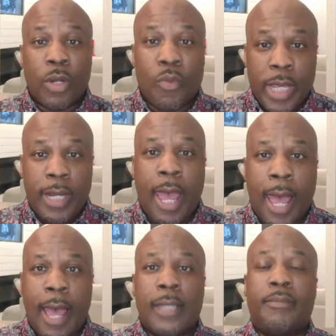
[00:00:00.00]
I'm sure
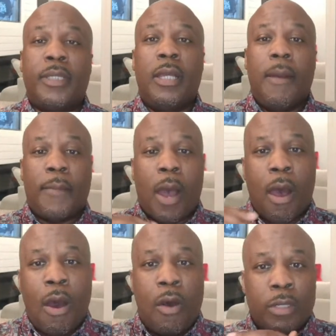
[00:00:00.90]
he
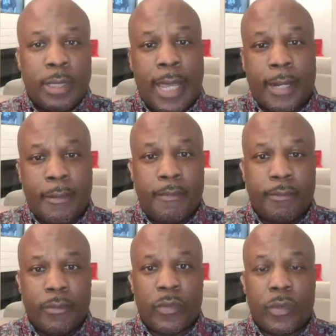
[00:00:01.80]
want to win that
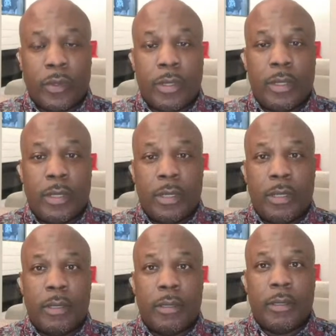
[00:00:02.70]
Heisman. But all
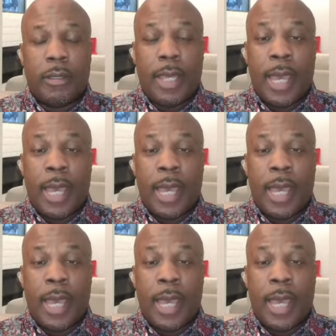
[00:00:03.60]
of that,